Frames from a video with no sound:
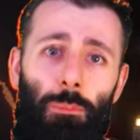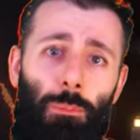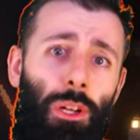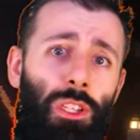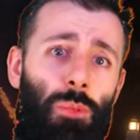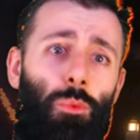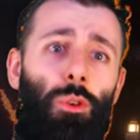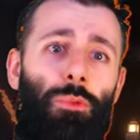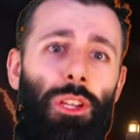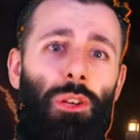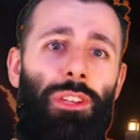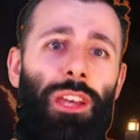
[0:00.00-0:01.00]
plus more
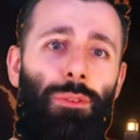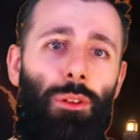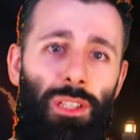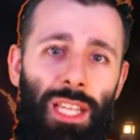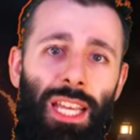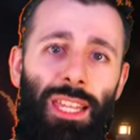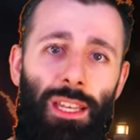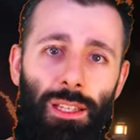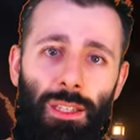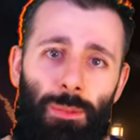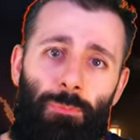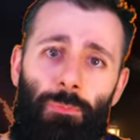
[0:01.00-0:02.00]
video devlogs like
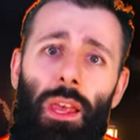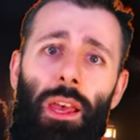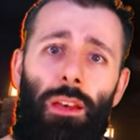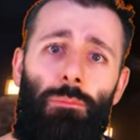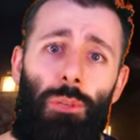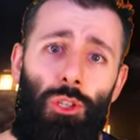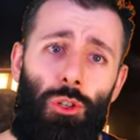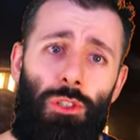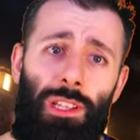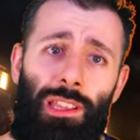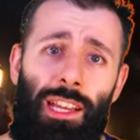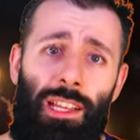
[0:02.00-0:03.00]
this. Be sure
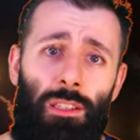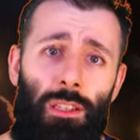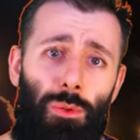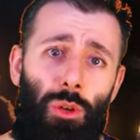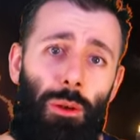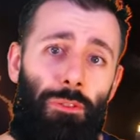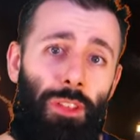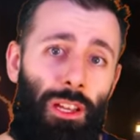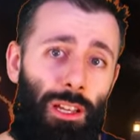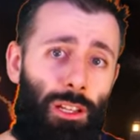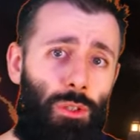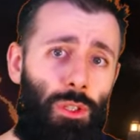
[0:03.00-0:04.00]
to like and subscribe if that
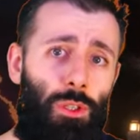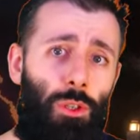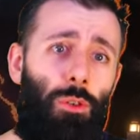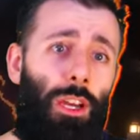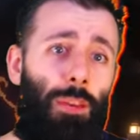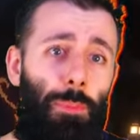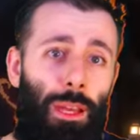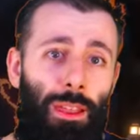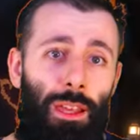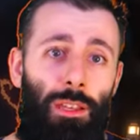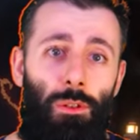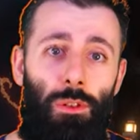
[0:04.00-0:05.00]
interests you. A big
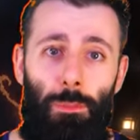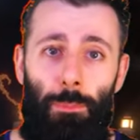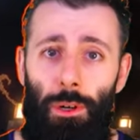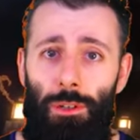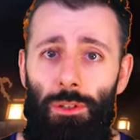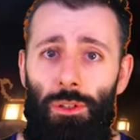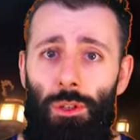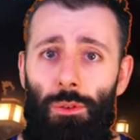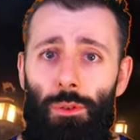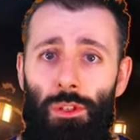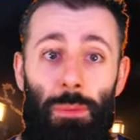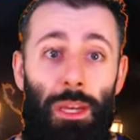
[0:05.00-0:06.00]
thank you to the partner
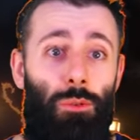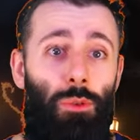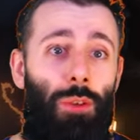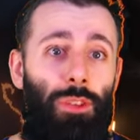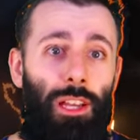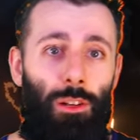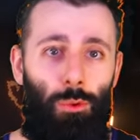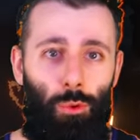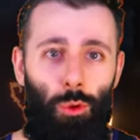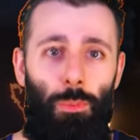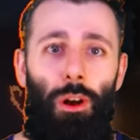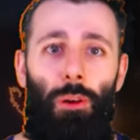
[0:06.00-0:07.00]
servers MateCraft and
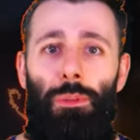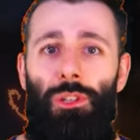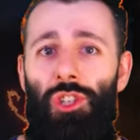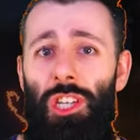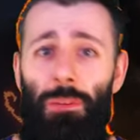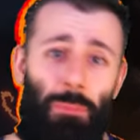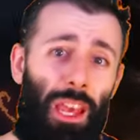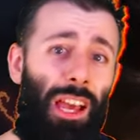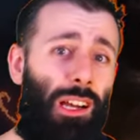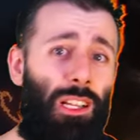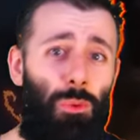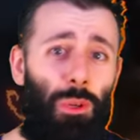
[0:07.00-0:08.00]
Gloorp RPG,
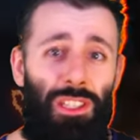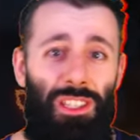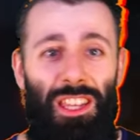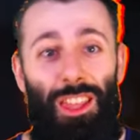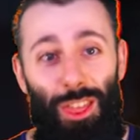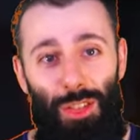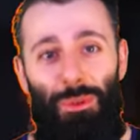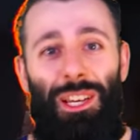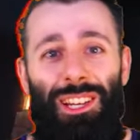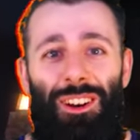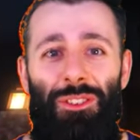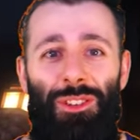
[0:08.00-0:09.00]
as well as the
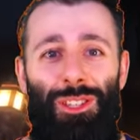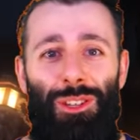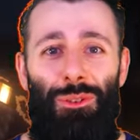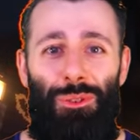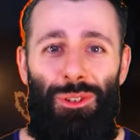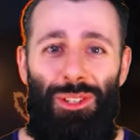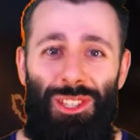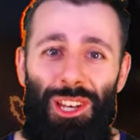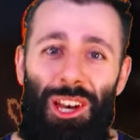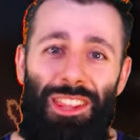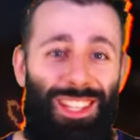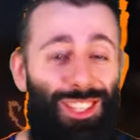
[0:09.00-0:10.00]
3 other servers
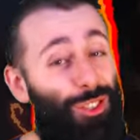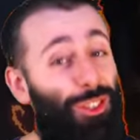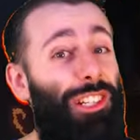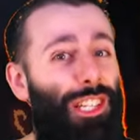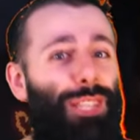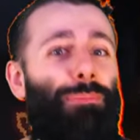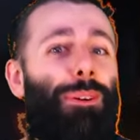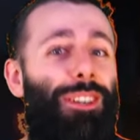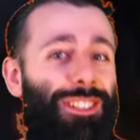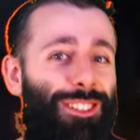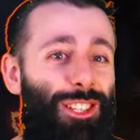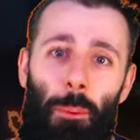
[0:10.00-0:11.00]
that joined as
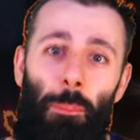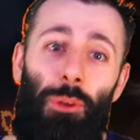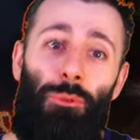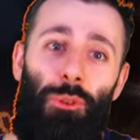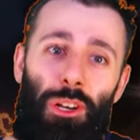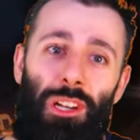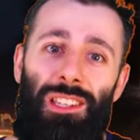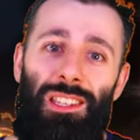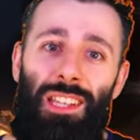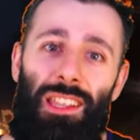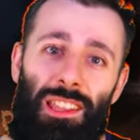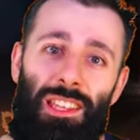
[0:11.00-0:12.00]
partners but forgot to
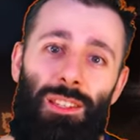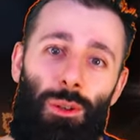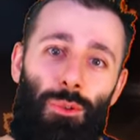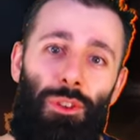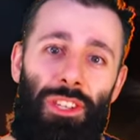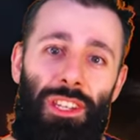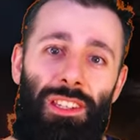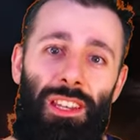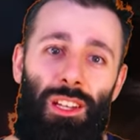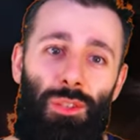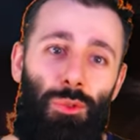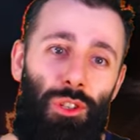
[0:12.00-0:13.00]
send the server
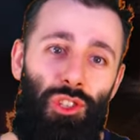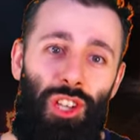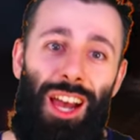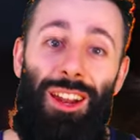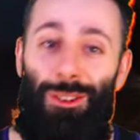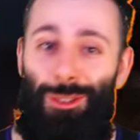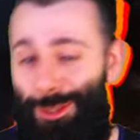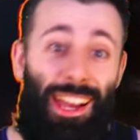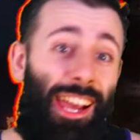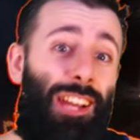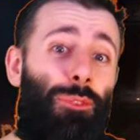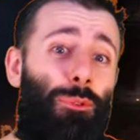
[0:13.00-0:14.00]
details for the shoutout.
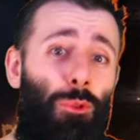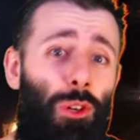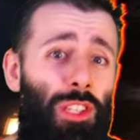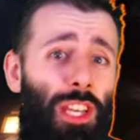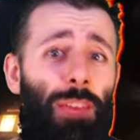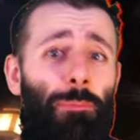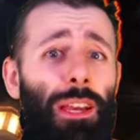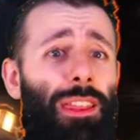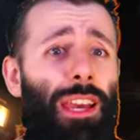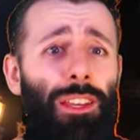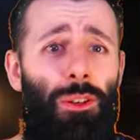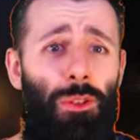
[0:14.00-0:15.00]
And of course, a big
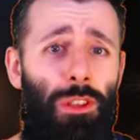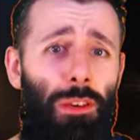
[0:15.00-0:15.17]
thank you to the